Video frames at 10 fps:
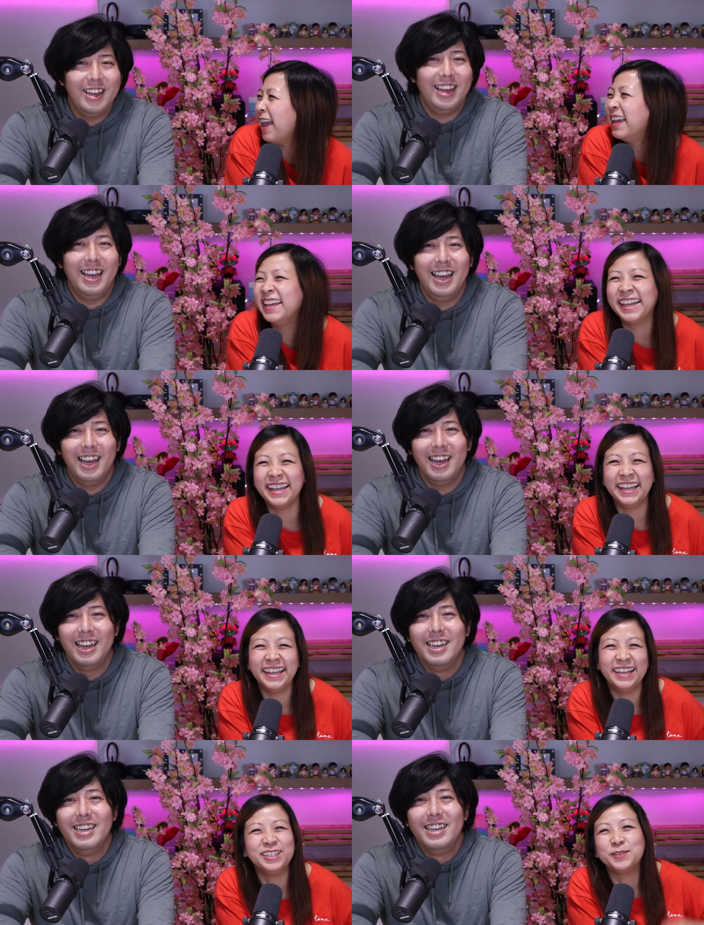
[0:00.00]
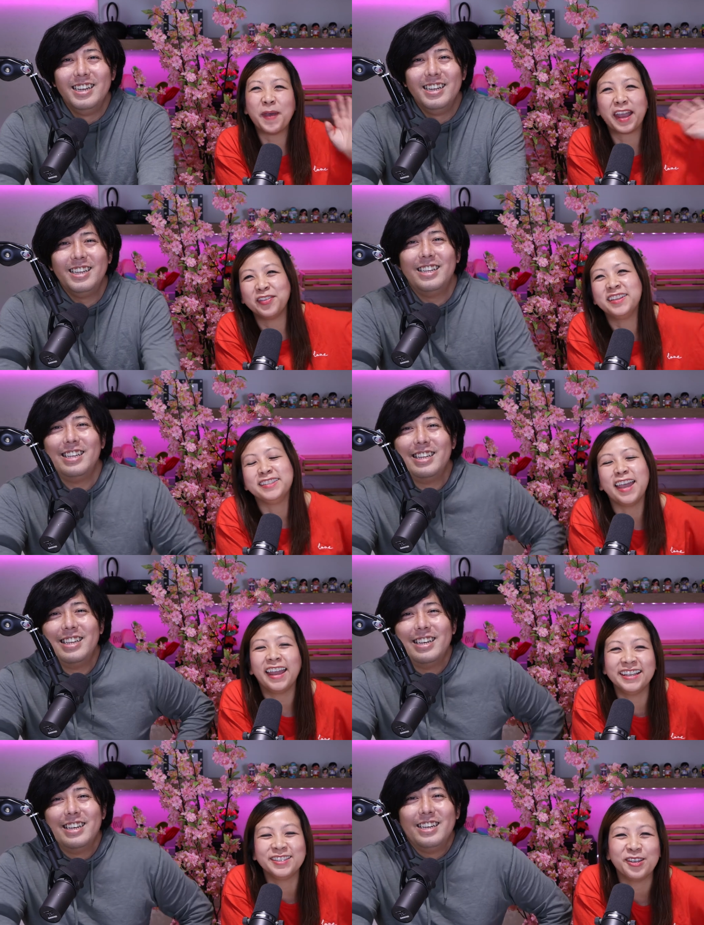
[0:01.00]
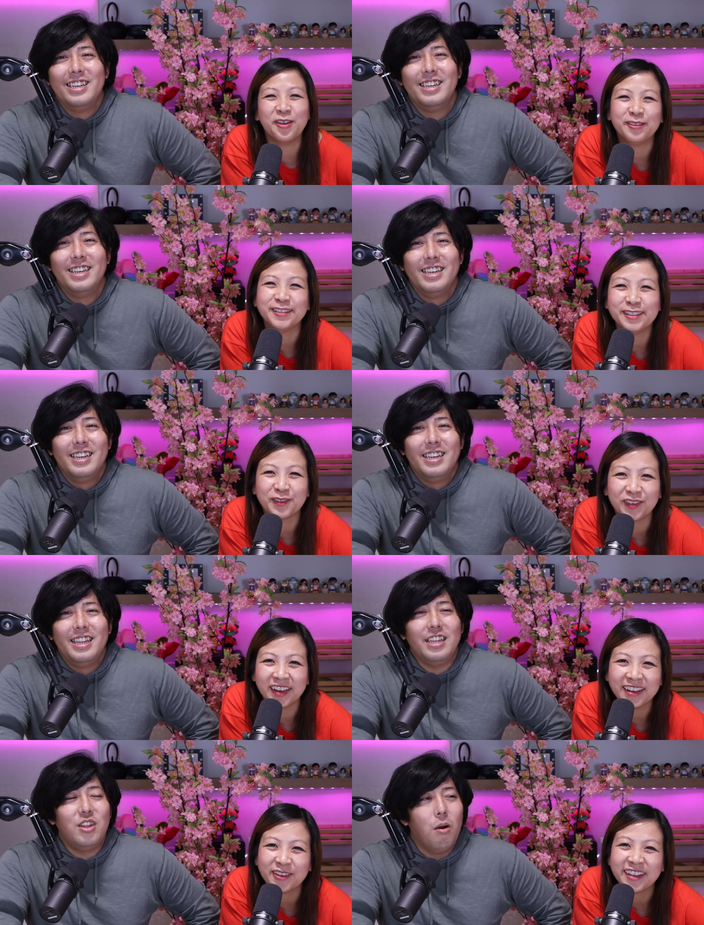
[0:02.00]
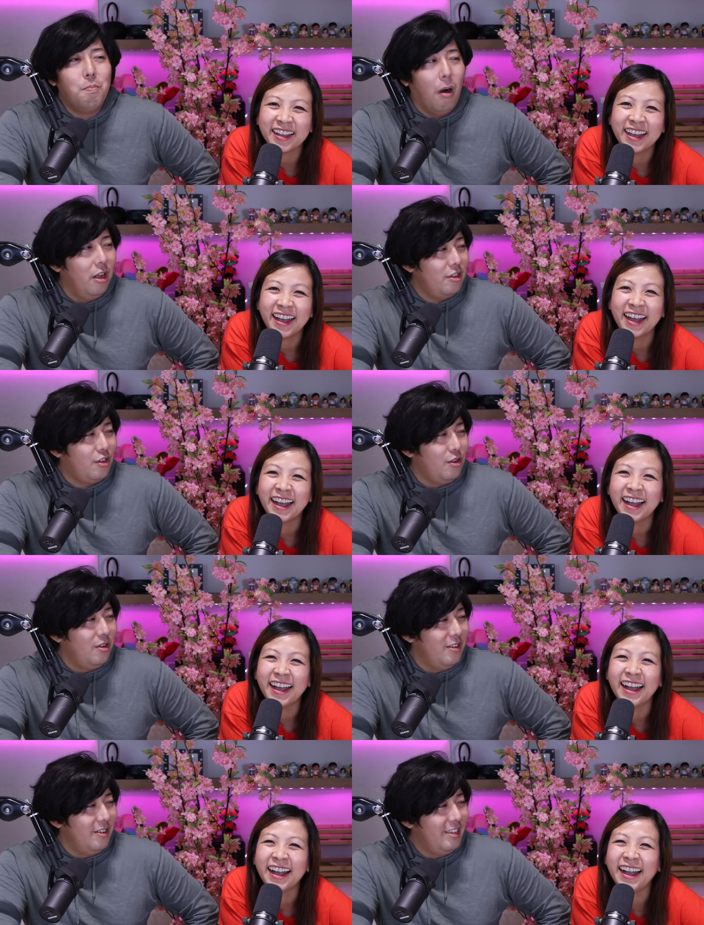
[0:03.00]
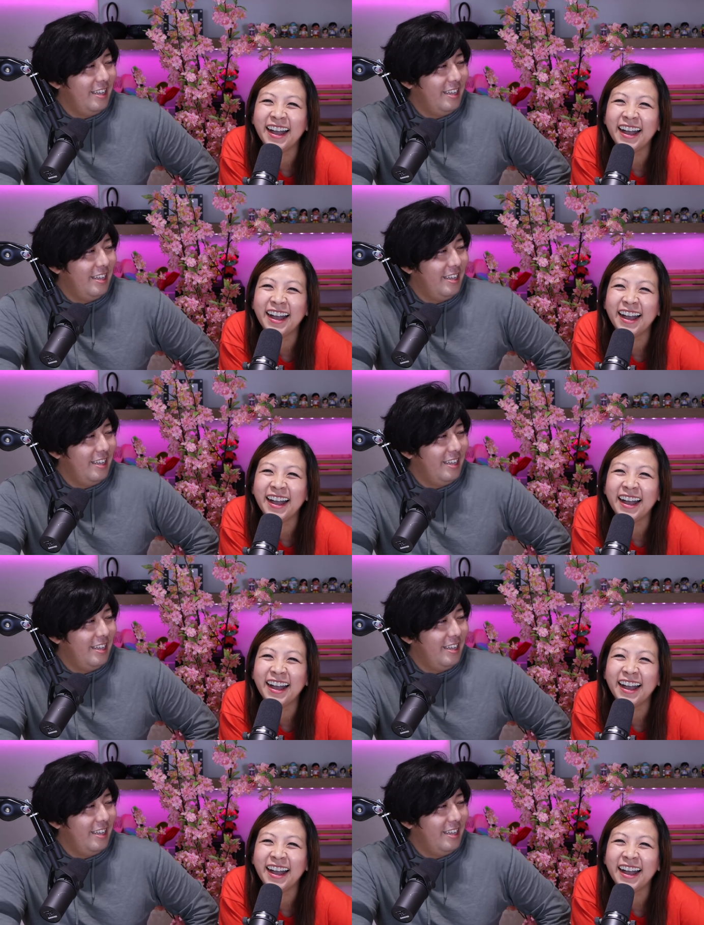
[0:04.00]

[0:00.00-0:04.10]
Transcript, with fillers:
Speaker 1: it's back in the day, so it's different. There's
Speaker 2: no Bond girl.